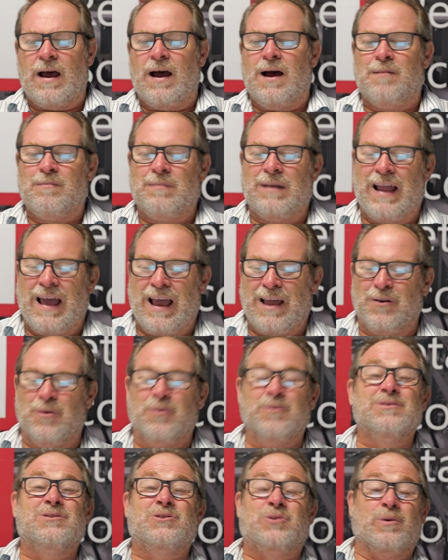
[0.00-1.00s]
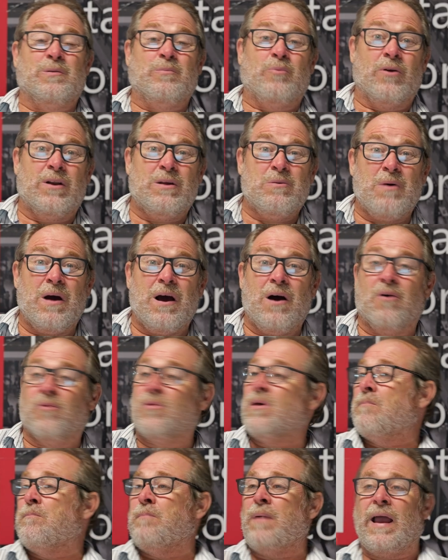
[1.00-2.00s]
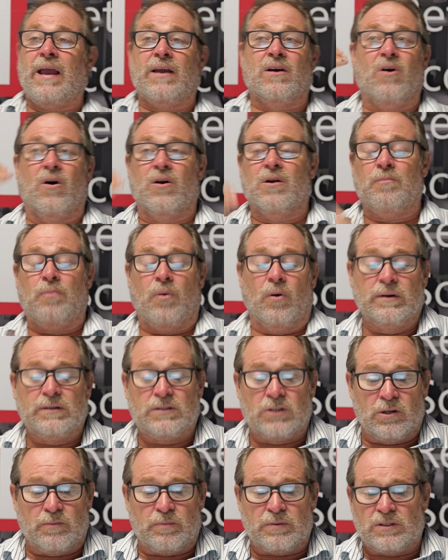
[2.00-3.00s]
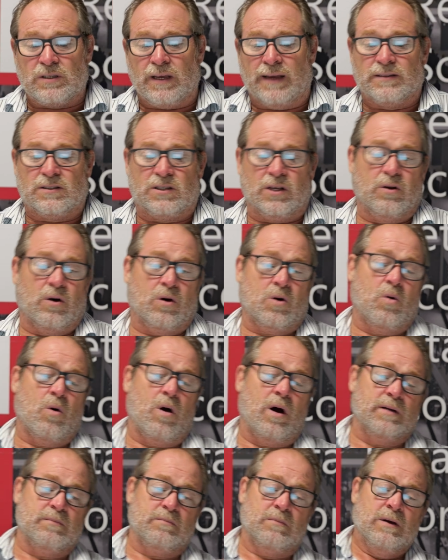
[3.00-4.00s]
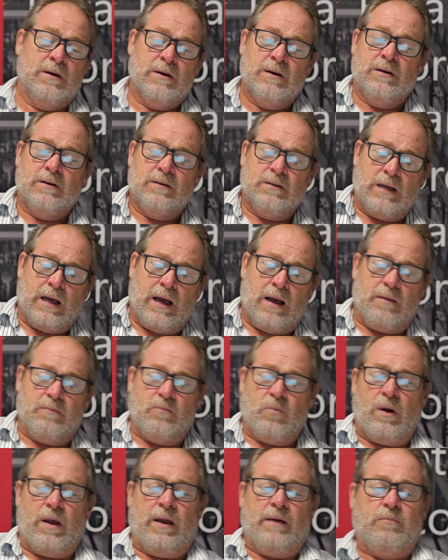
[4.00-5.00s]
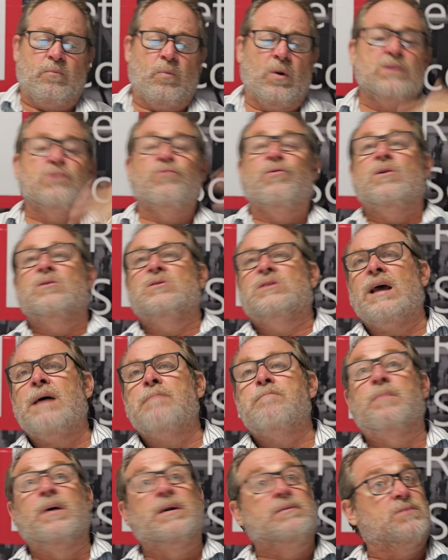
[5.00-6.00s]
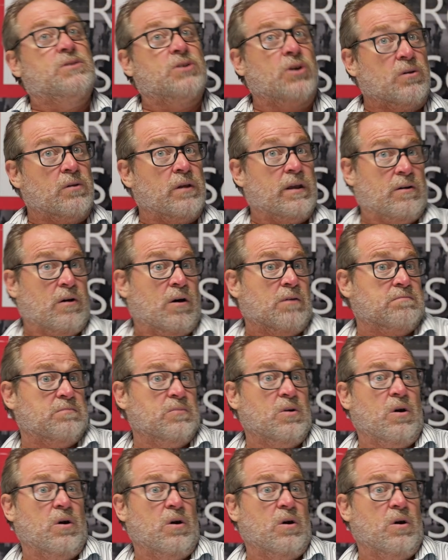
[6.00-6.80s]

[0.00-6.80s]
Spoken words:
landlords doing pretty well. They're bang on at 0.2%, so not quite where Westfield's at, but certainly not